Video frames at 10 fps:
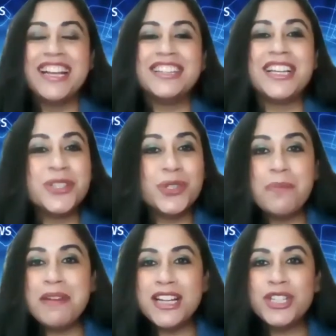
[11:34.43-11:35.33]
Thank you
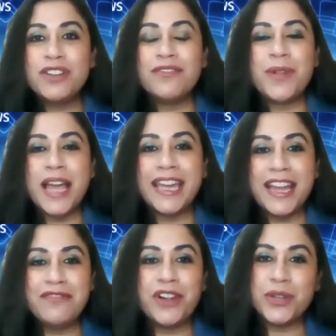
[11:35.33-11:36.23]
so much
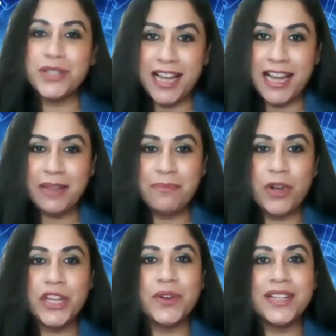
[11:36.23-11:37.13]
again for your time,
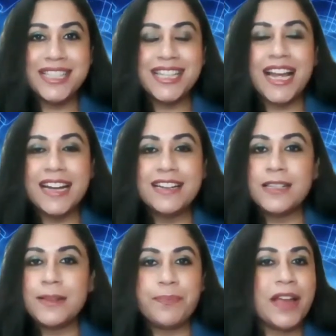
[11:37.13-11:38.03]
your
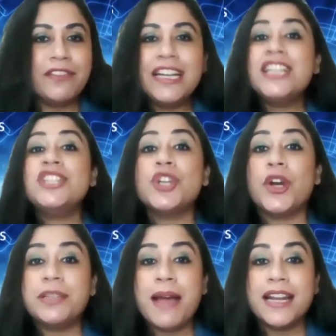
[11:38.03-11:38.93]
insights. I really
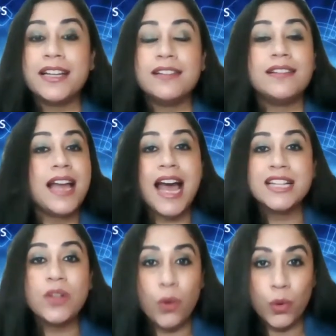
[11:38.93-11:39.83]
enjoy the panel
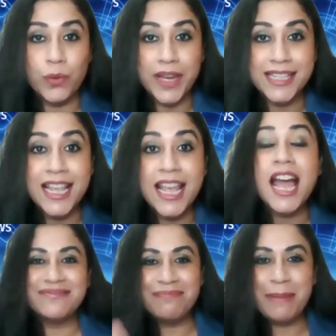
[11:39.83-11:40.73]
as always.
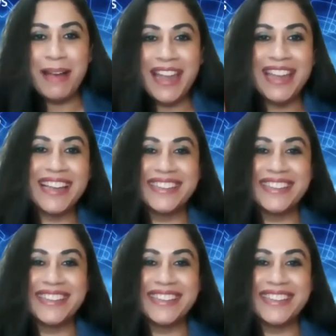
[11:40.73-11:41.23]
Bye bye.